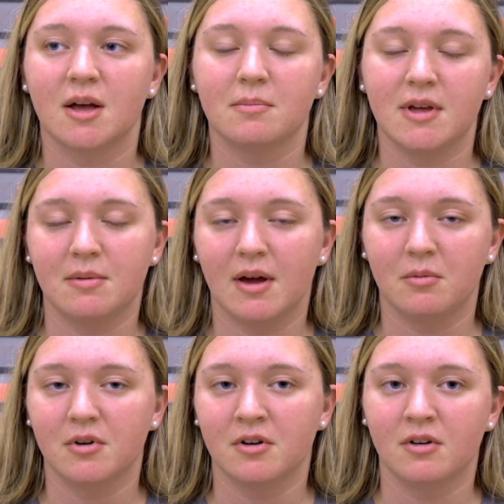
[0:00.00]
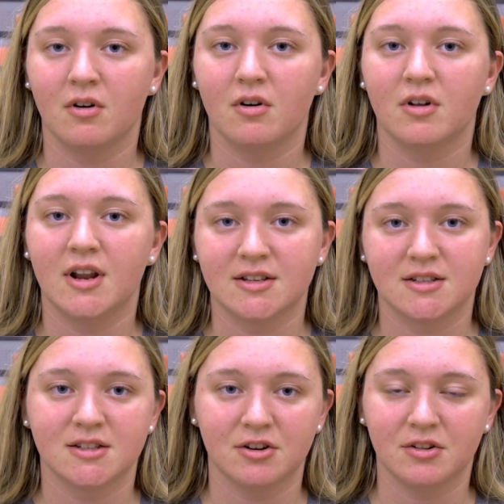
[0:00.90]
that maybe I wouldn't
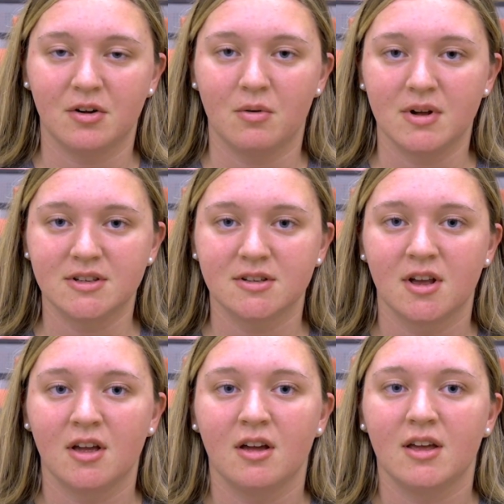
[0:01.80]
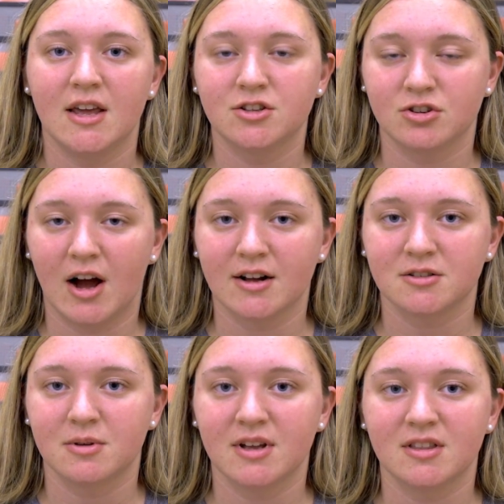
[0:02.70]
necessarily always
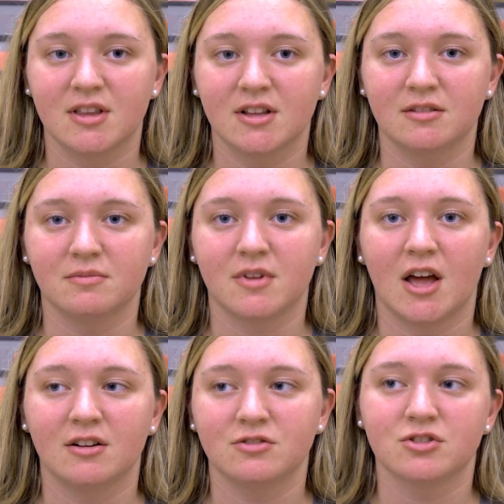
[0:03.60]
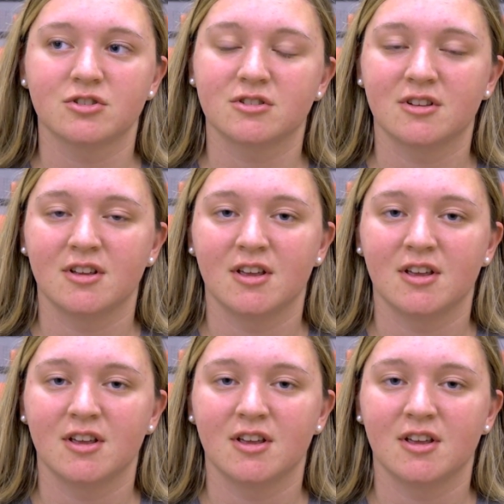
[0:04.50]
interact with, and kind of just